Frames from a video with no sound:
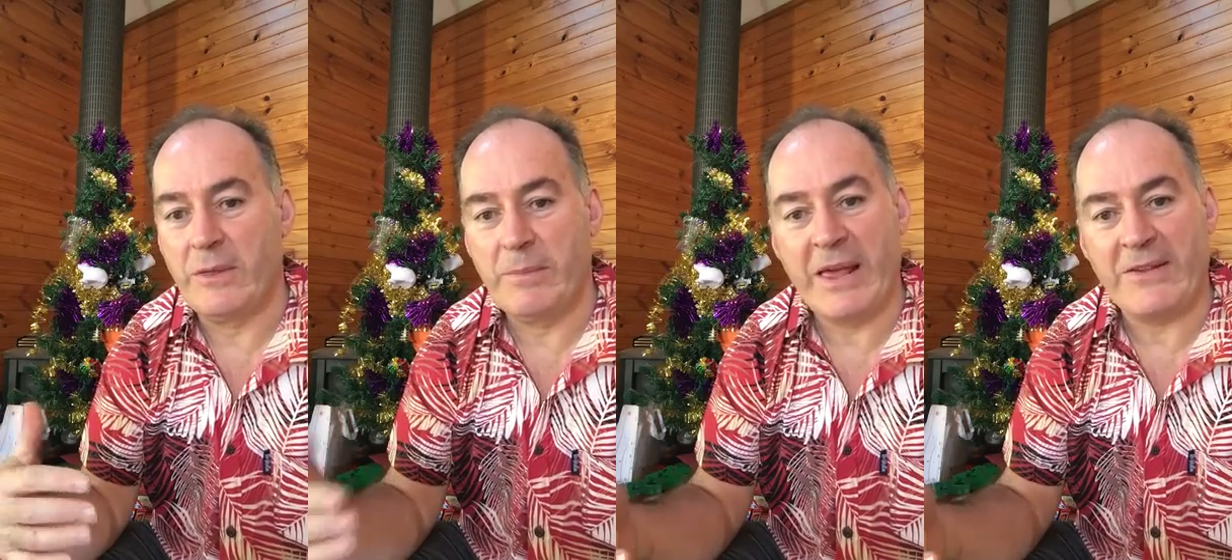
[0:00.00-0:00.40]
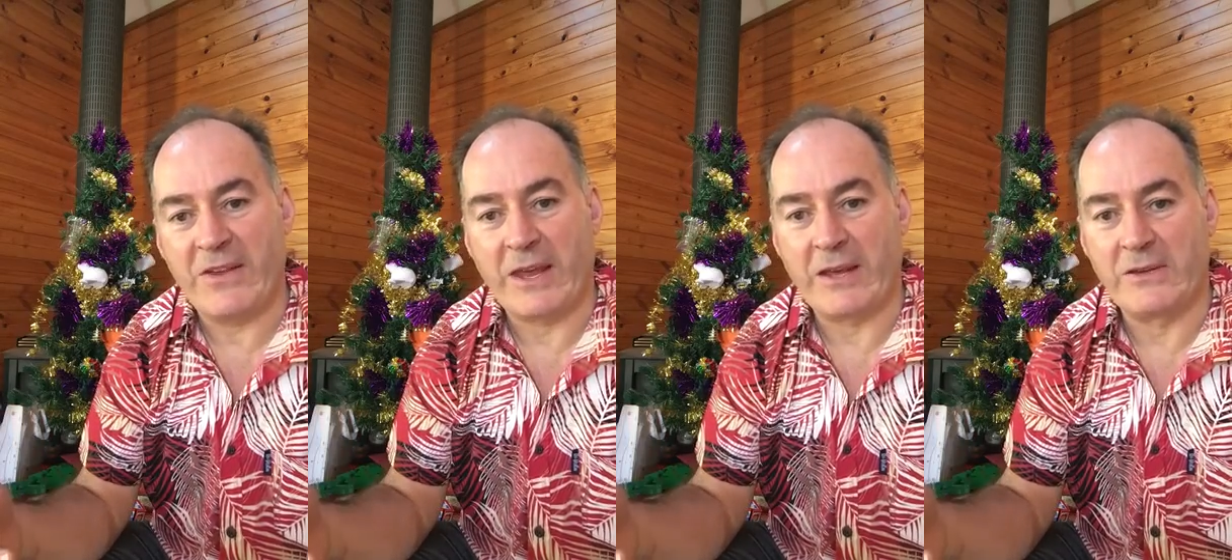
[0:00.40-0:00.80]
the
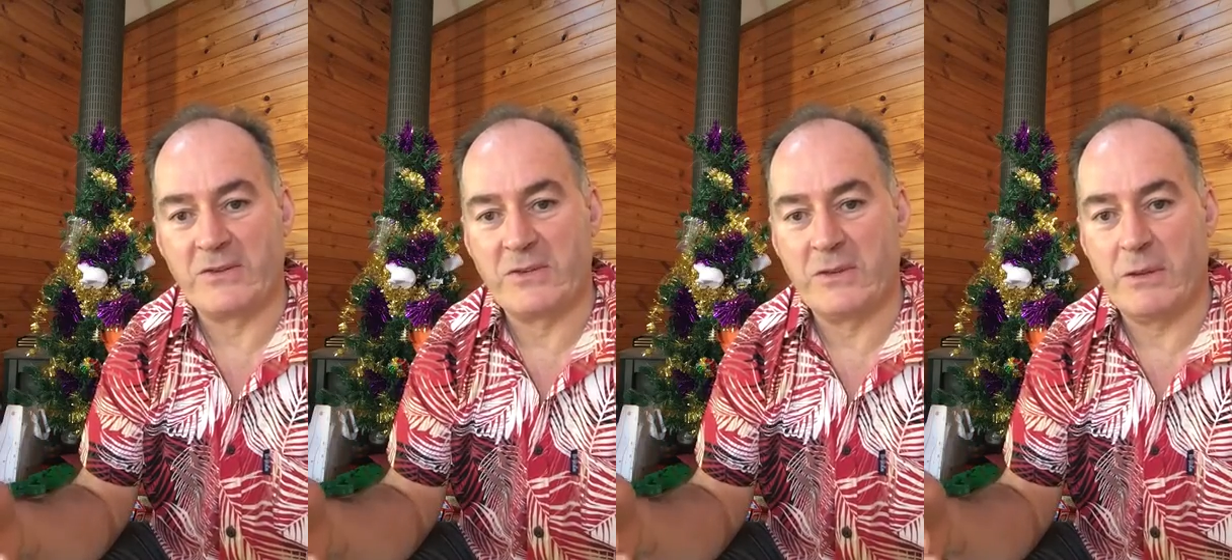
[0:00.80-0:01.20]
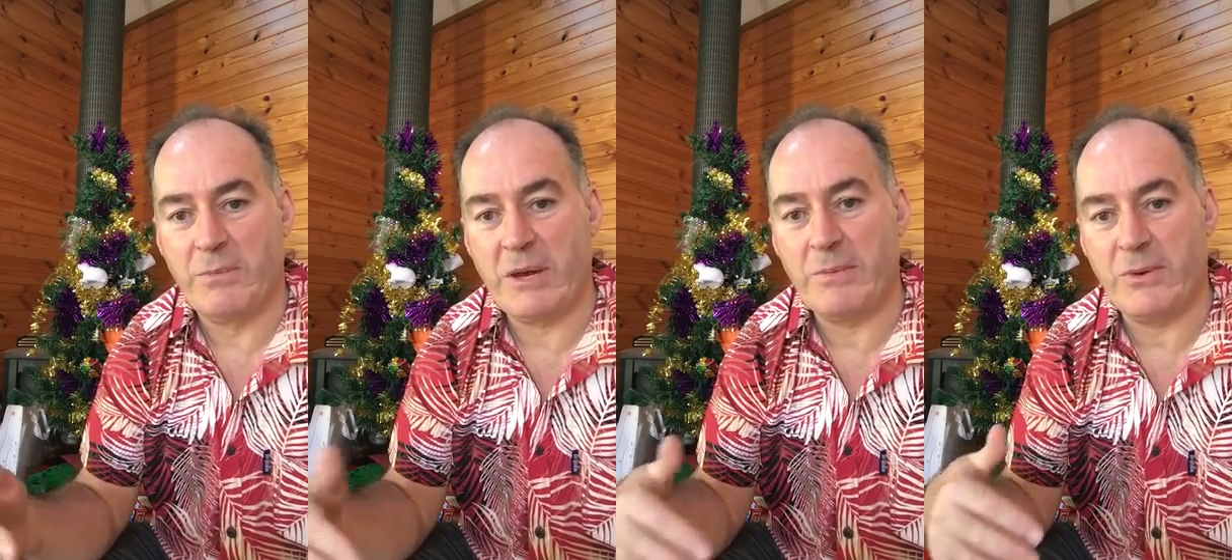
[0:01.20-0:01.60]
blessings, the
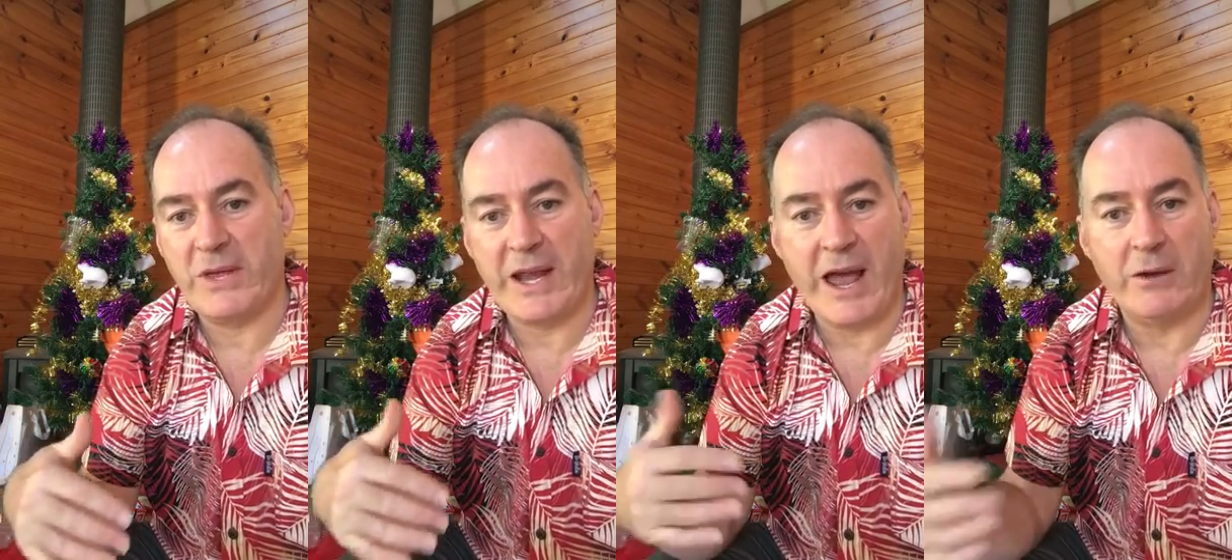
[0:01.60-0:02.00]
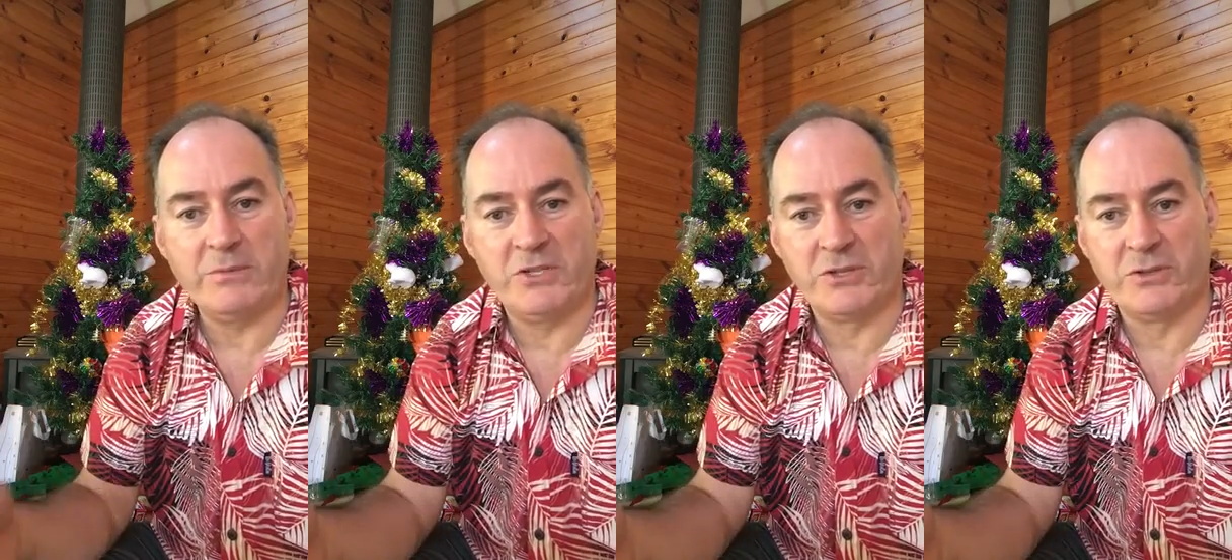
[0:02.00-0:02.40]
people that
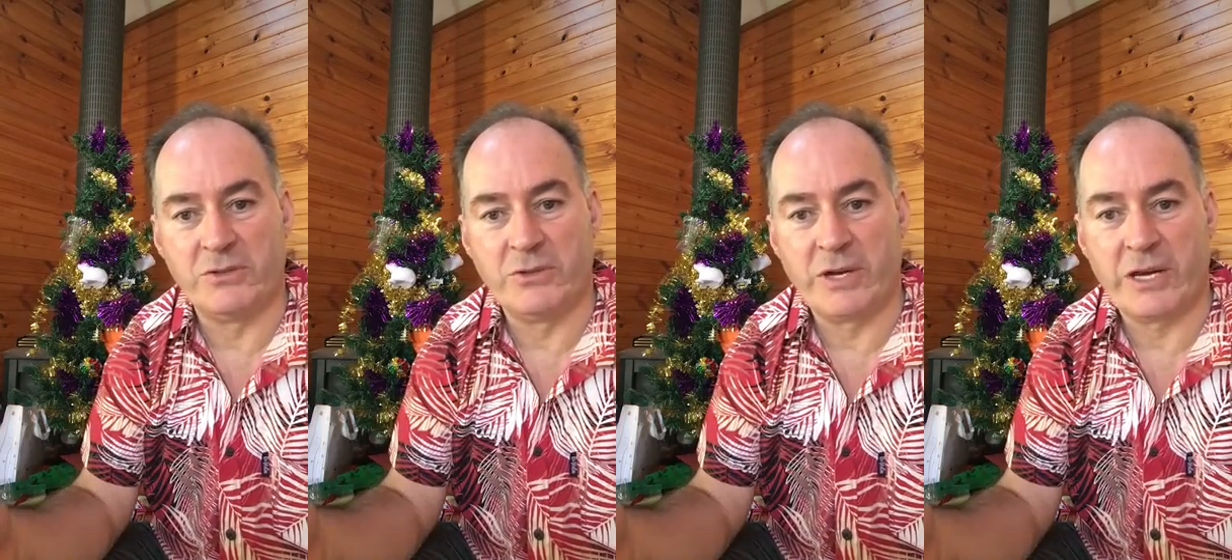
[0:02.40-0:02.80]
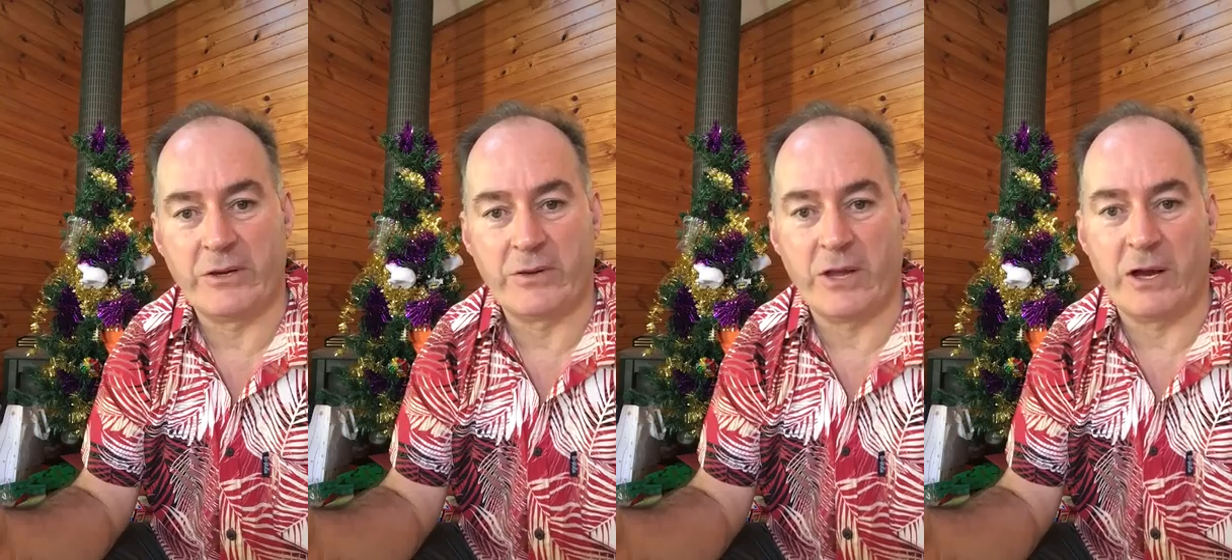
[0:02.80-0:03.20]
helped you in
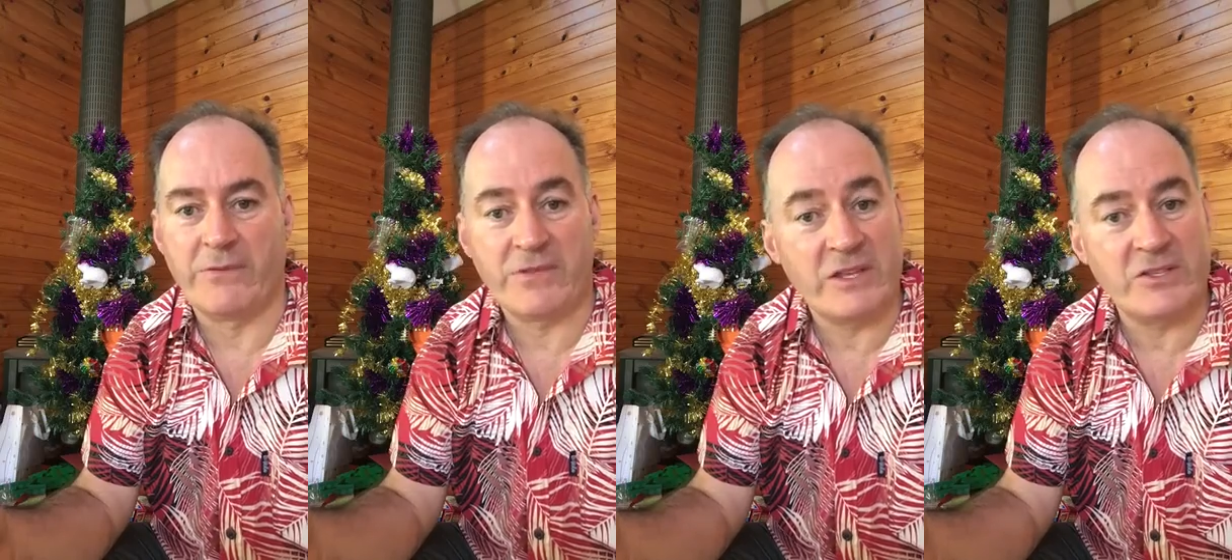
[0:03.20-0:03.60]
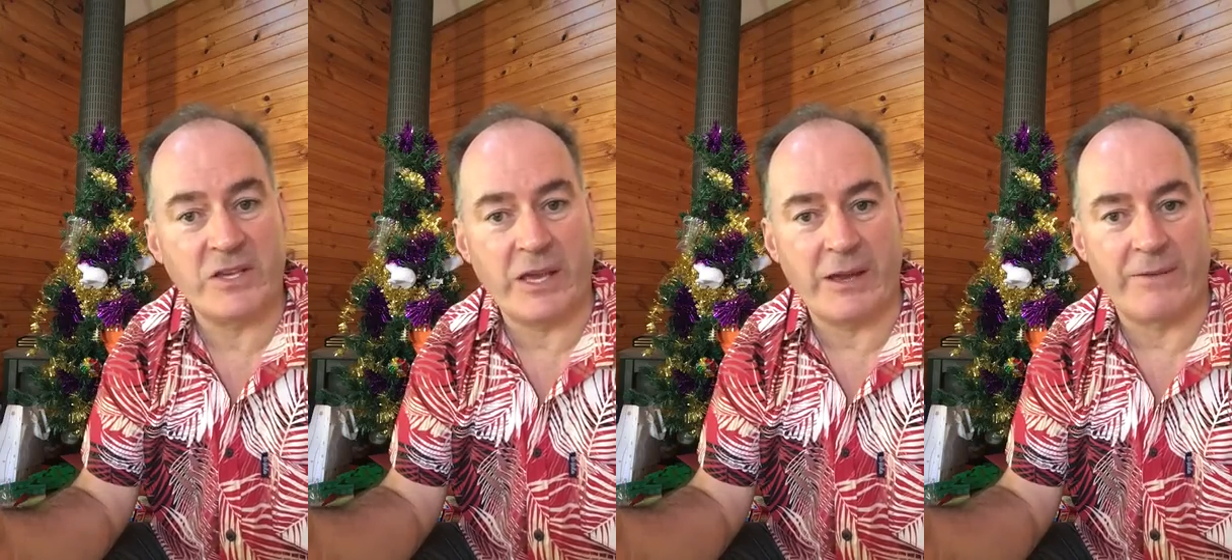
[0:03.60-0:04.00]
your life this
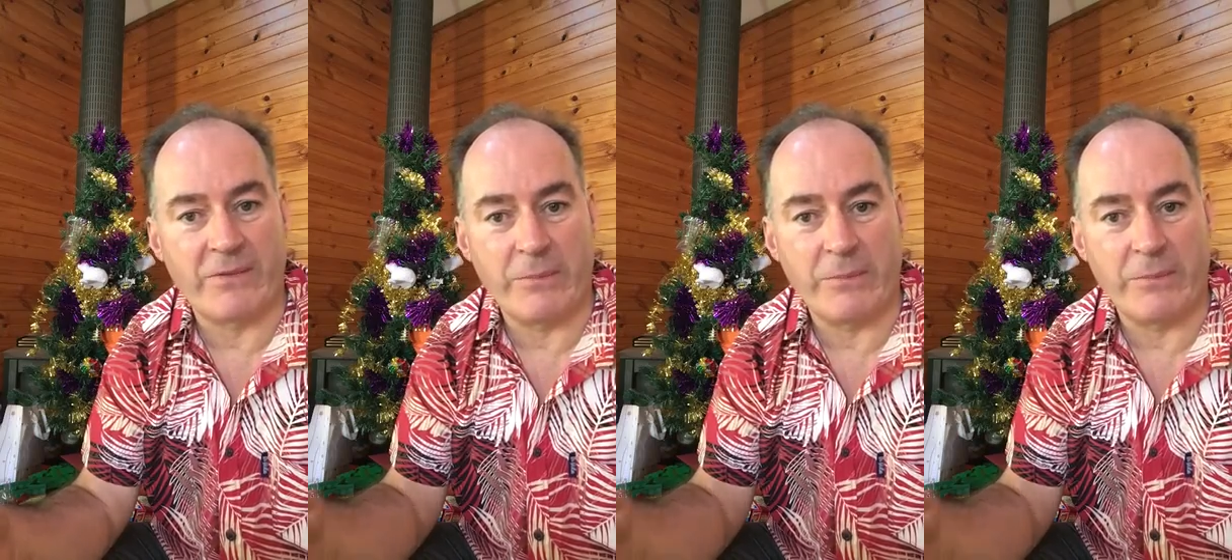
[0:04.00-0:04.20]
year,